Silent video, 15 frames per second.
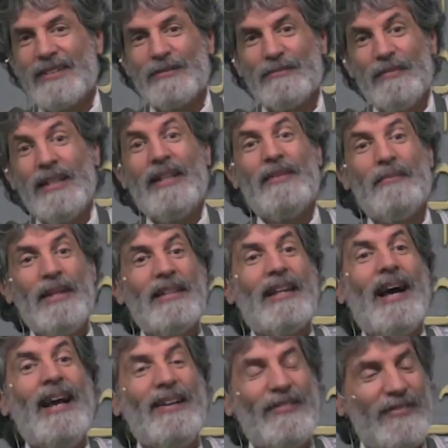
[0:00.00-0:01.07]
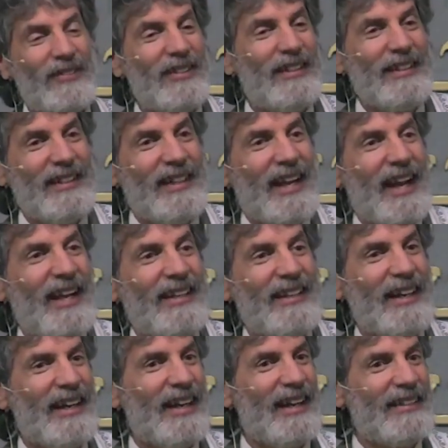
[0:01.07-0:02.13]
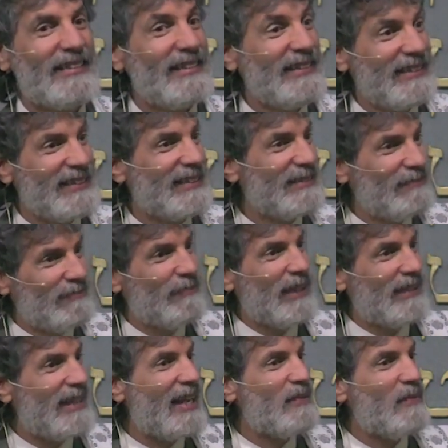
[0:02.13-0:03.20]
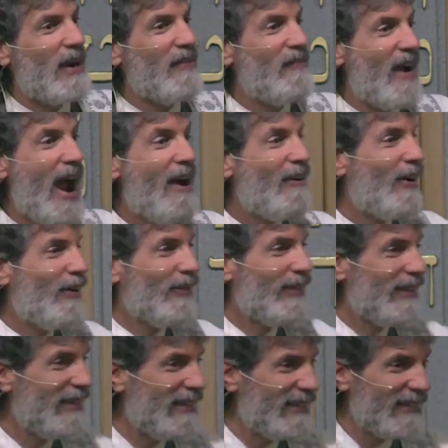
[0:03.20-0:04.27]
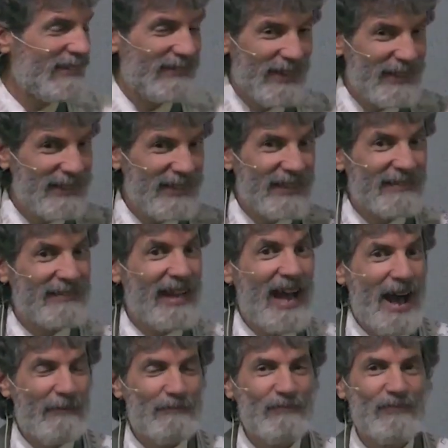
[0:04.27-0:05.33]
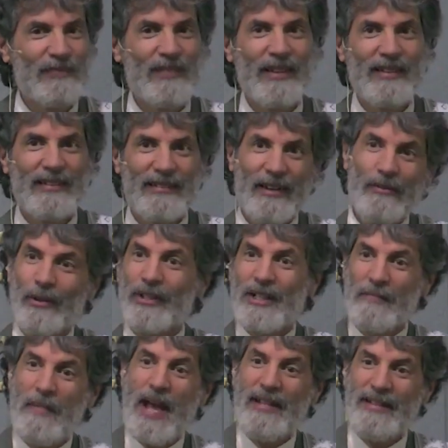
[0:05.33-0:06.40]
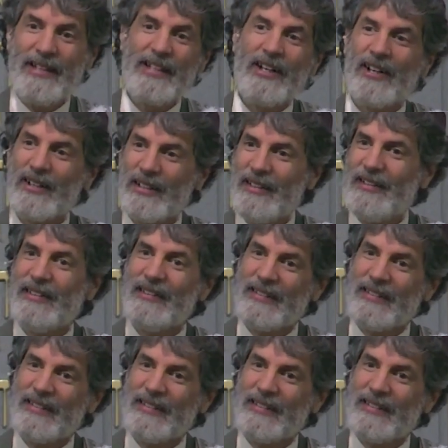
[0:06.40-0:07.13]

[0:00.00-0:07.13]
So mid midlife, and uh, and she's still being taken by Pharaoh, right to the top. Everyone commending her.